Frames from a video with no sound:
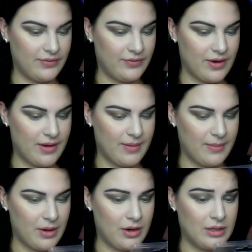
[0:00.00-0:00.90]

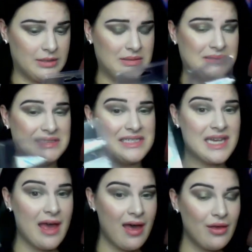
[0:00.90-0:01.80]
from
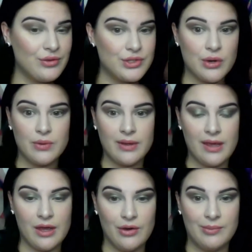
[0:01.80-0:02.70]
Ardell. Don't
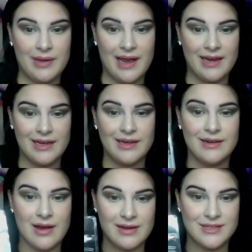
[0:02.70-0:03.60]
kill me, I
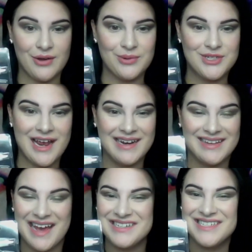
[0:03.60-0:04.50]
cannot tell which kind
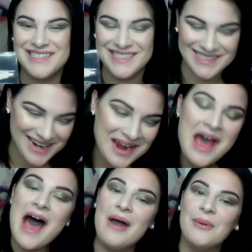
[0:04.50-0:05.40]
of lashes these are.
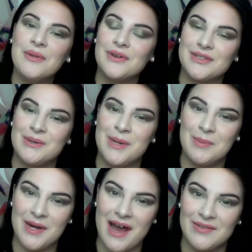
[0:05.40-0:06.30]
I will look them
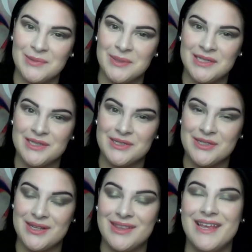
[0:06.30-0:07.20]
up and have them in
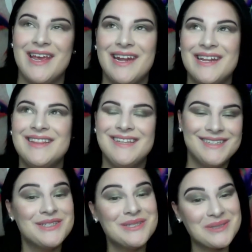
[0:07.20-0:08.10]

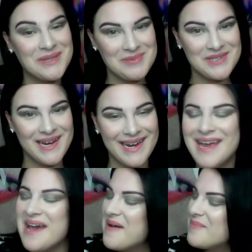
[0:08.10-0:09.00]
the
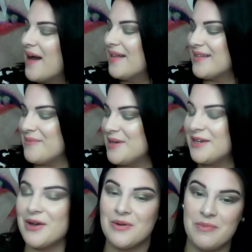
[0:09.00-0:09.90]
description. But let
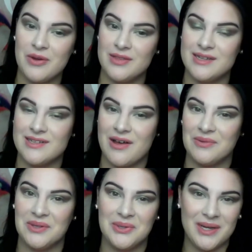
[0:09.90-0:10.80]
me go put these on
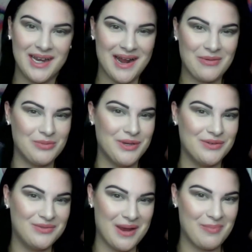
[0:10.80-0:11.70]
really quick and I will
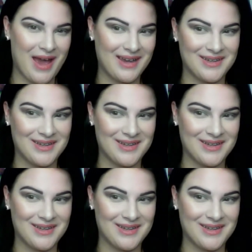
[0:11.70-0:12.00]
be right back.